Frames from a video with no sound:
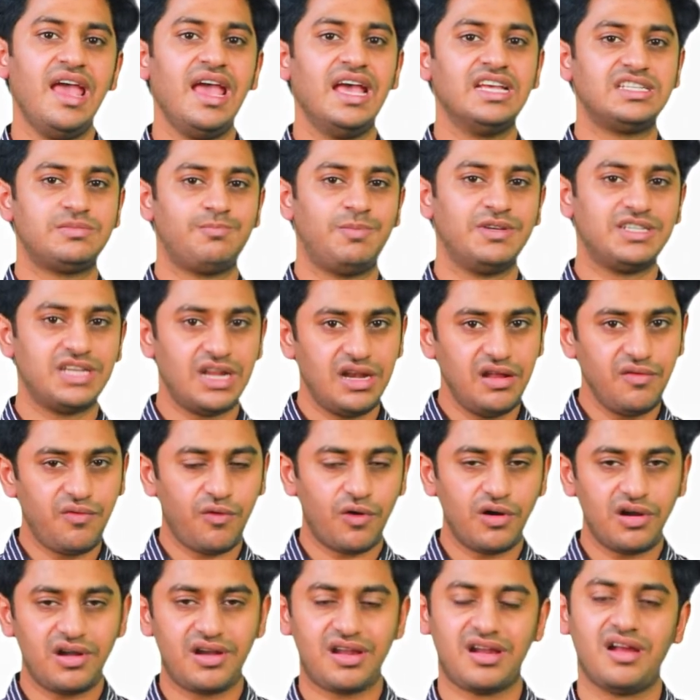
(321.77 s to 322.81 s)
especially
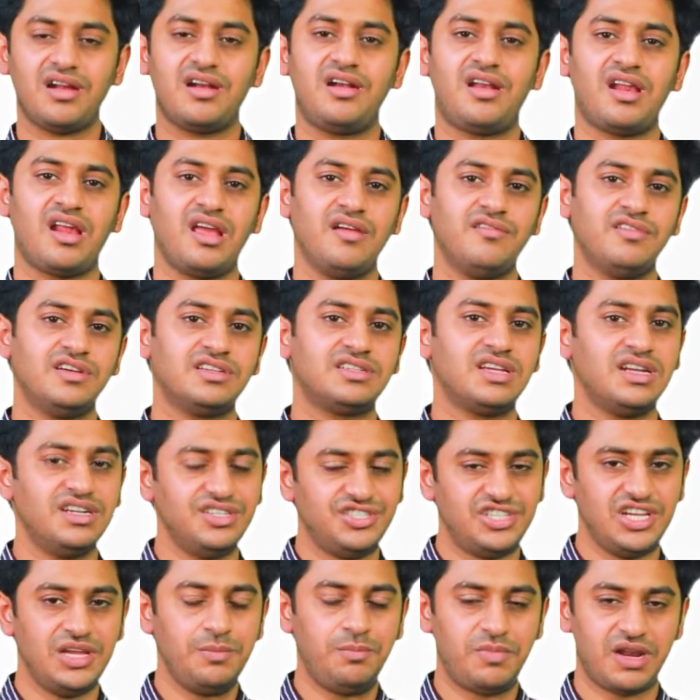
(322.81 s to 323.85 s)
for truck drivers
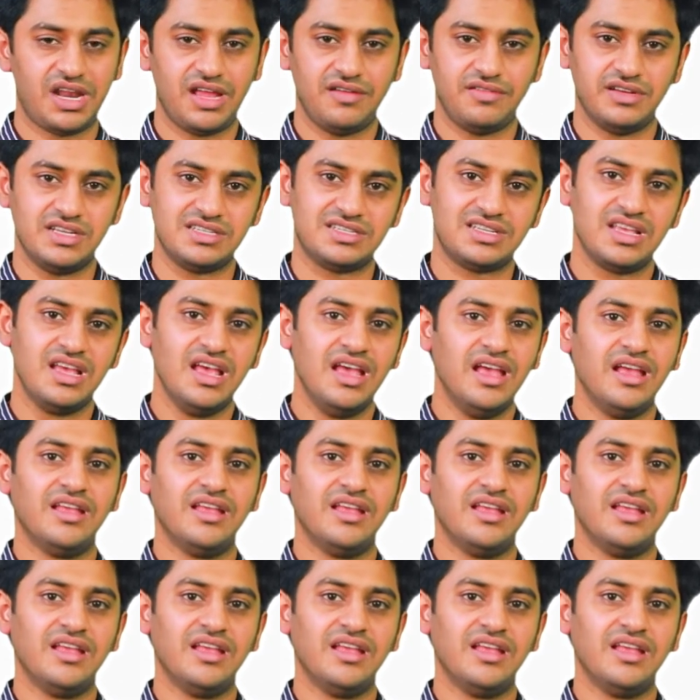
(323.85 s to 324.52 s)
and jeep drivers.